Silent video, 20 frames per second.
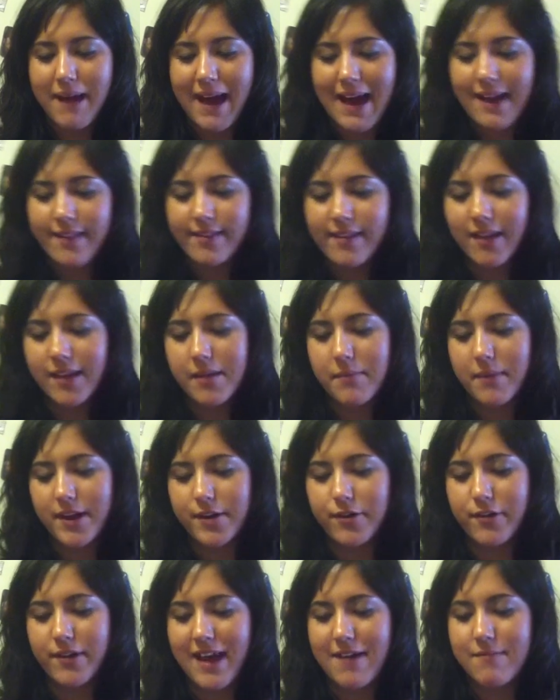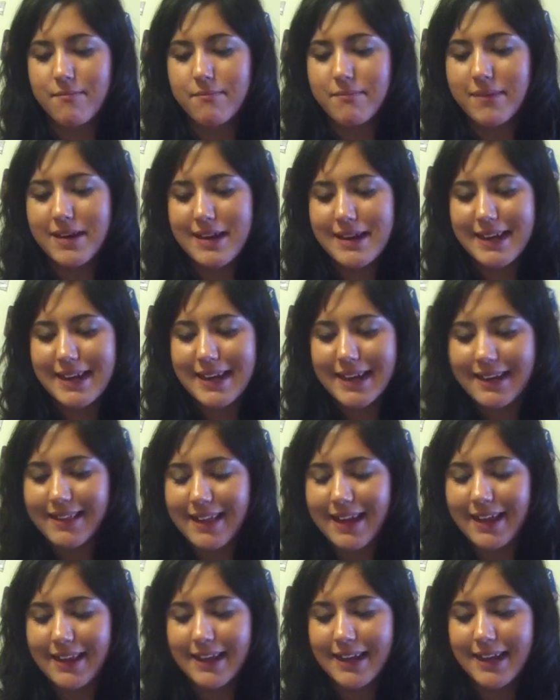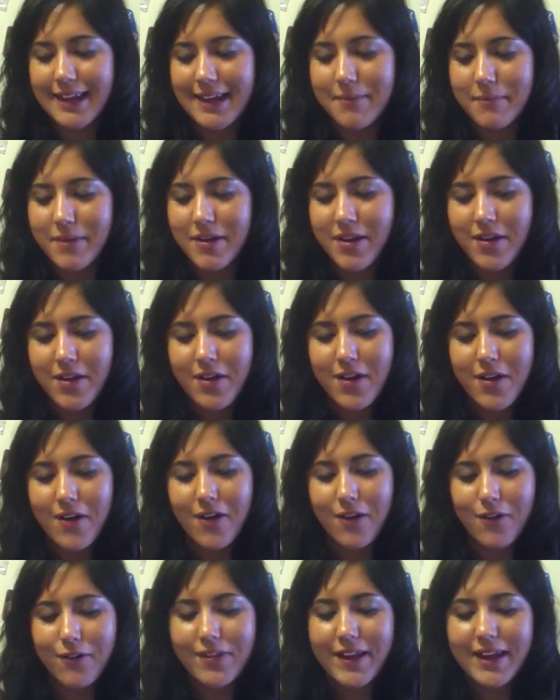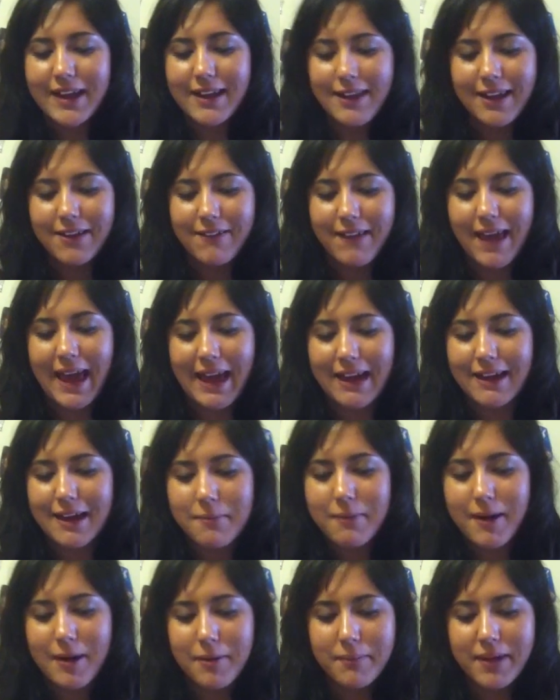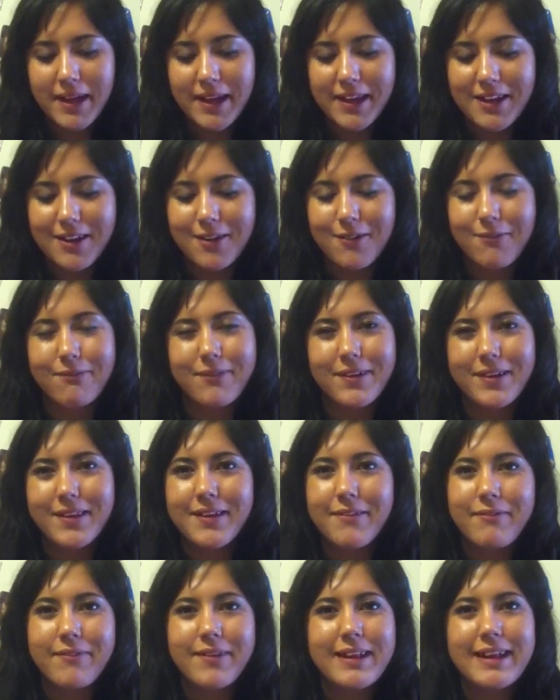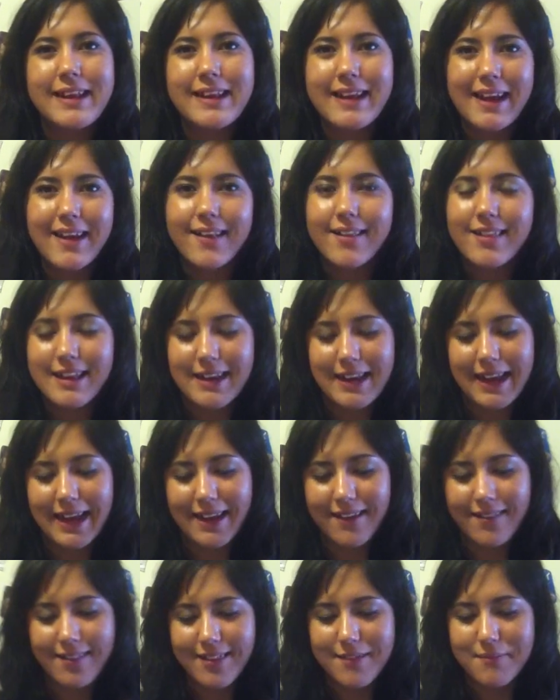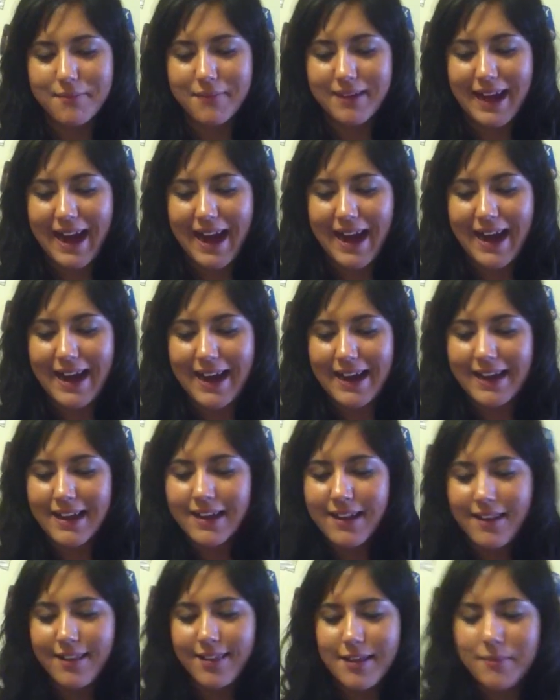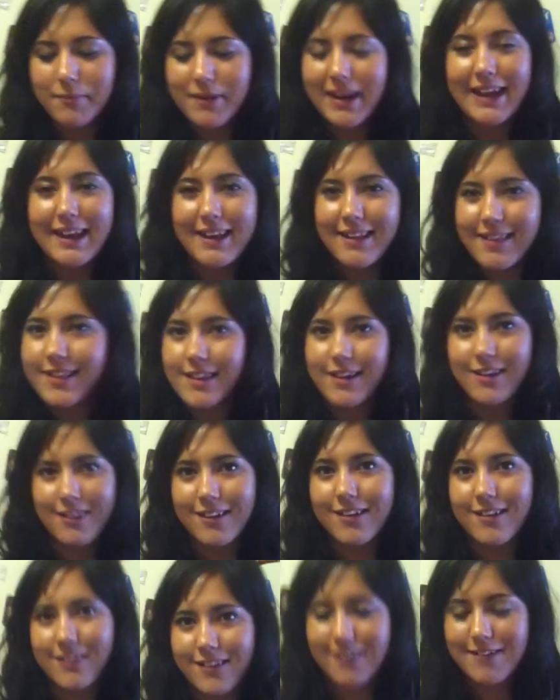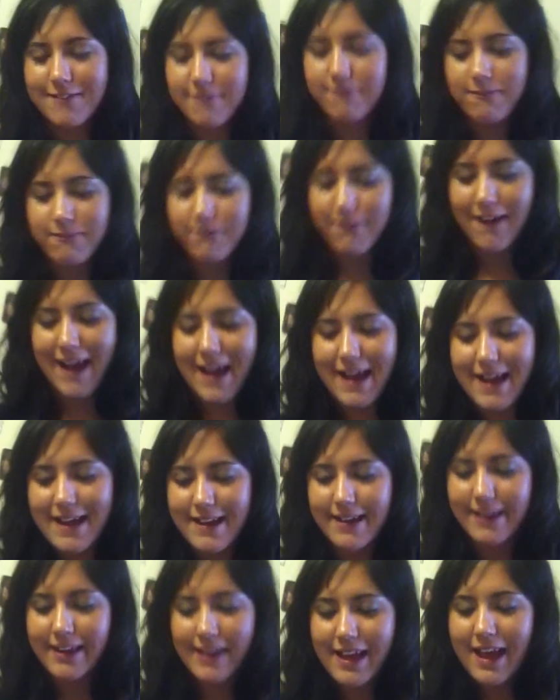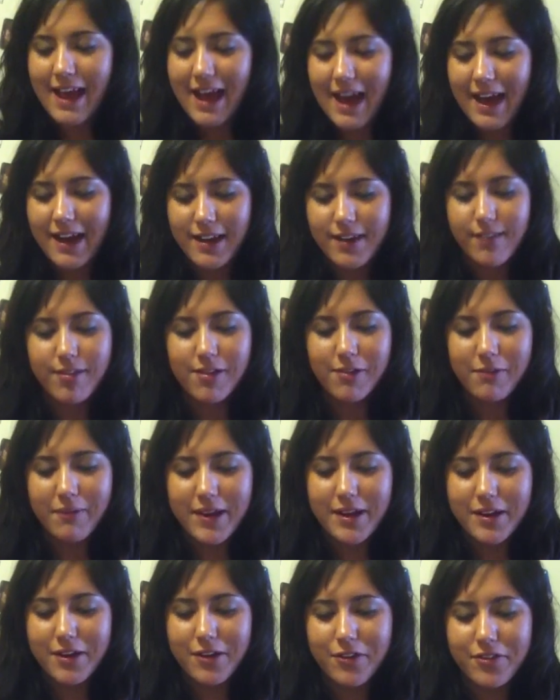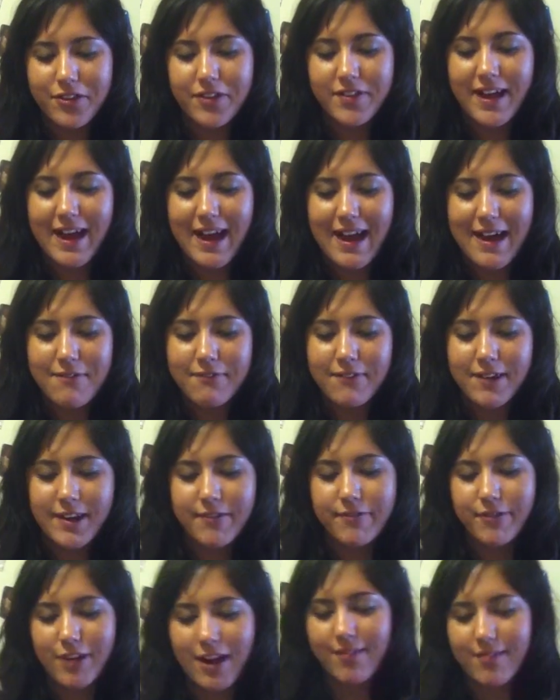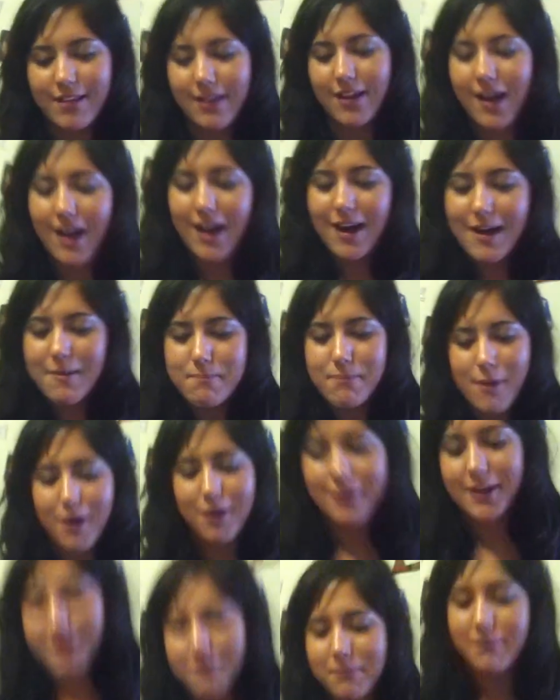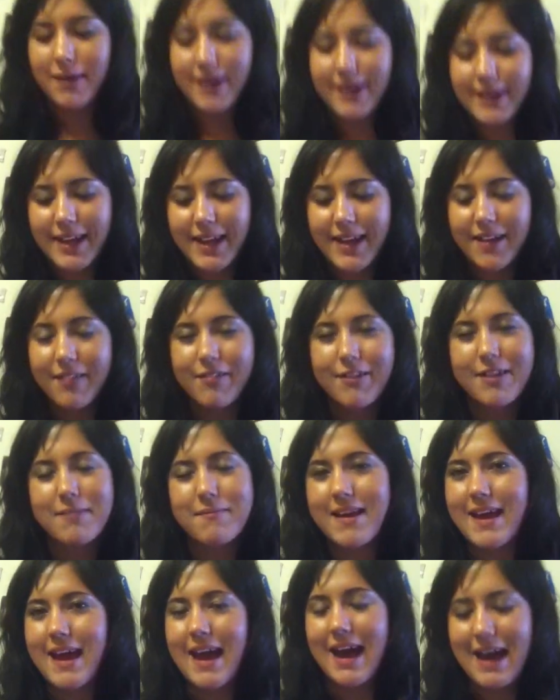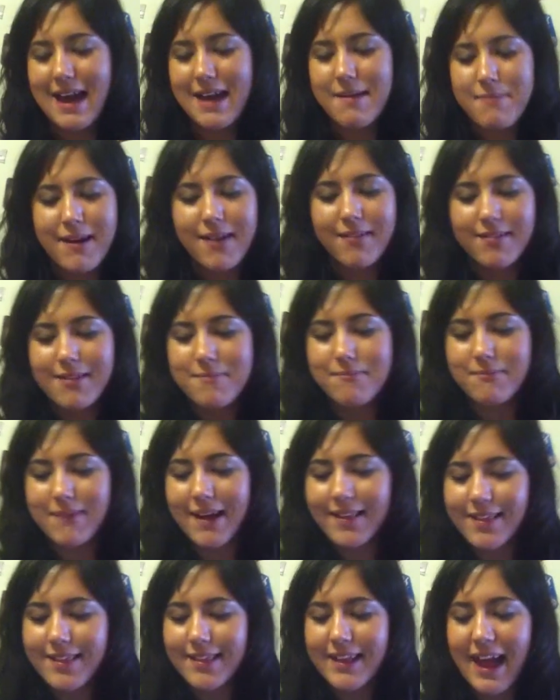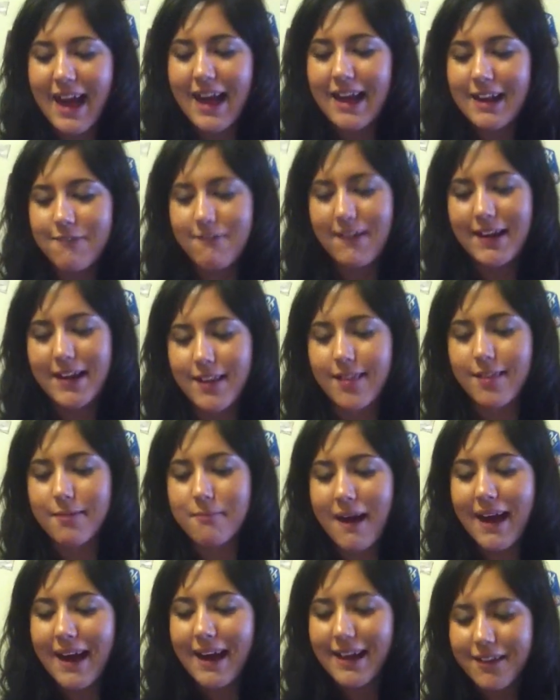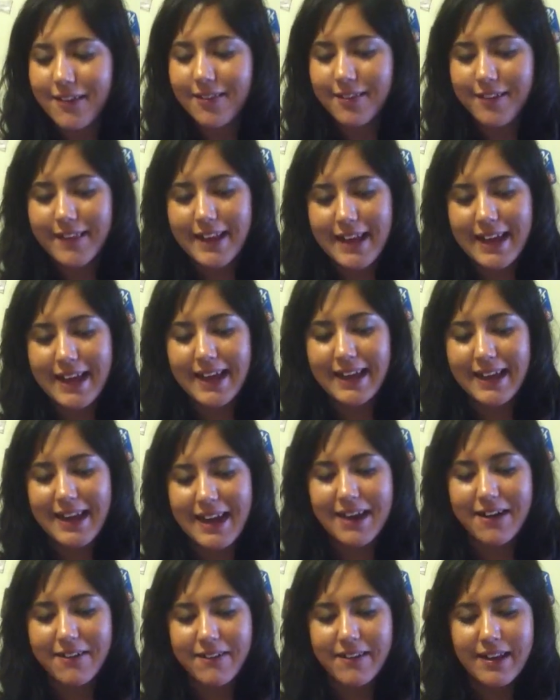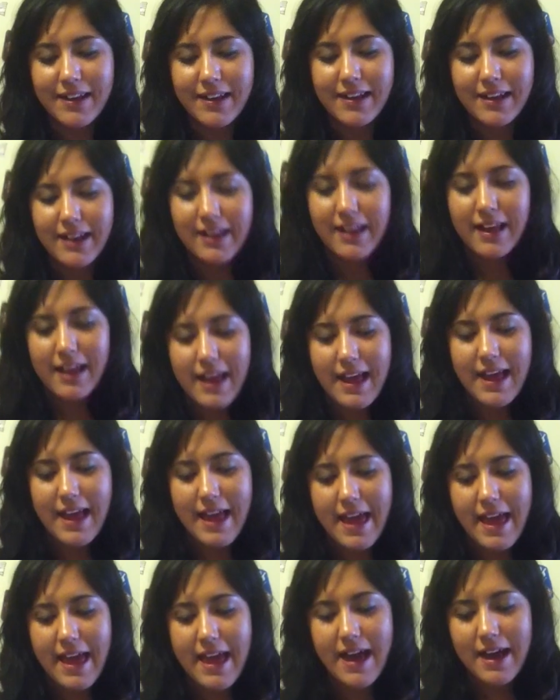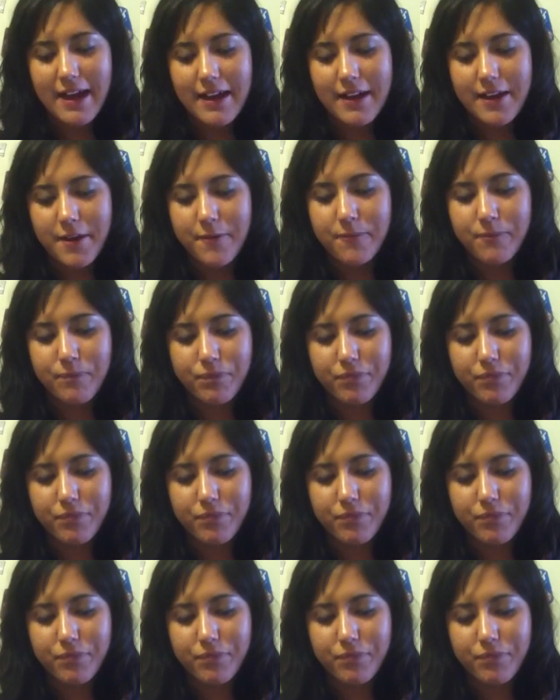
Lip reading: bad, telling him I don't have money, telling him, "Oh, there, you care about me and you're a really, really nice and handsome guy, someone I consider a good friend. I just don't want to go through the effort of dressing up, borrowing money, doing my eyebrows and mustache, fake a smile through the hangout, and